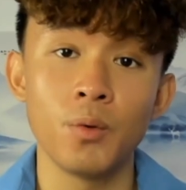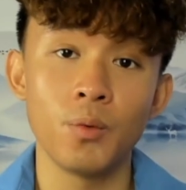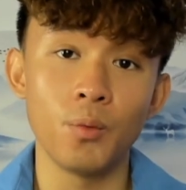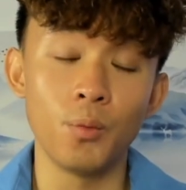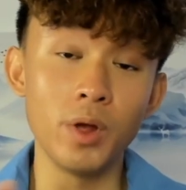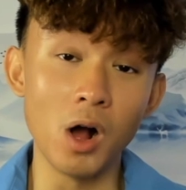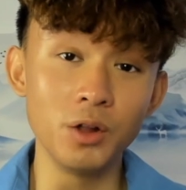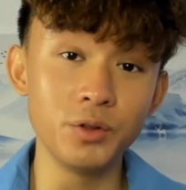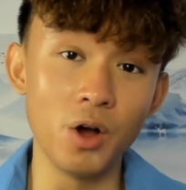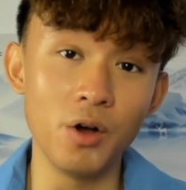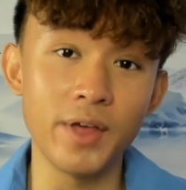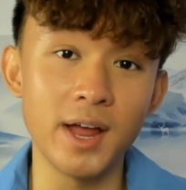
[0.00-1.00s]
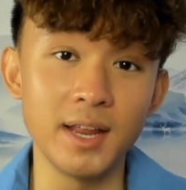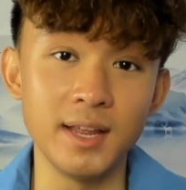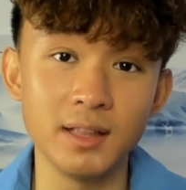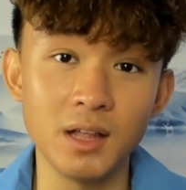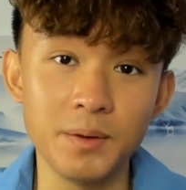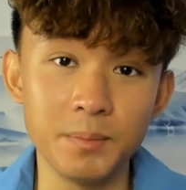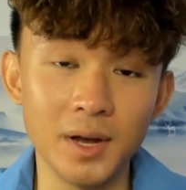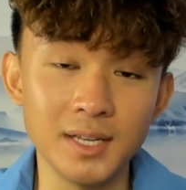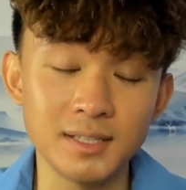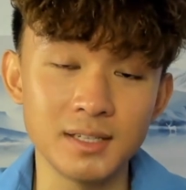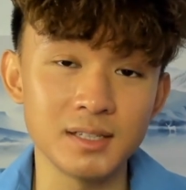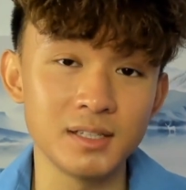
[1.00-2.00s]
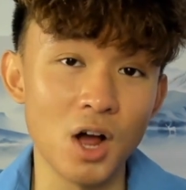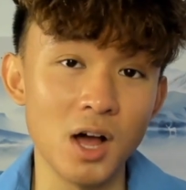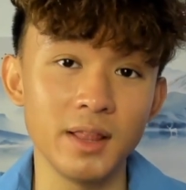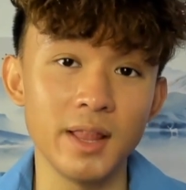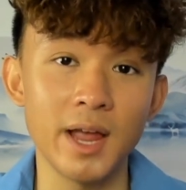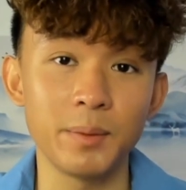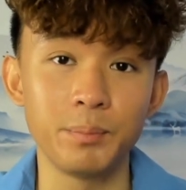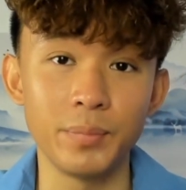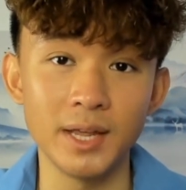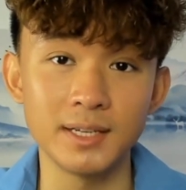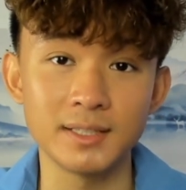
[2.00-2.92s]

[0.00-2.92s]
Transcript: We all know that Elon Musk does not like big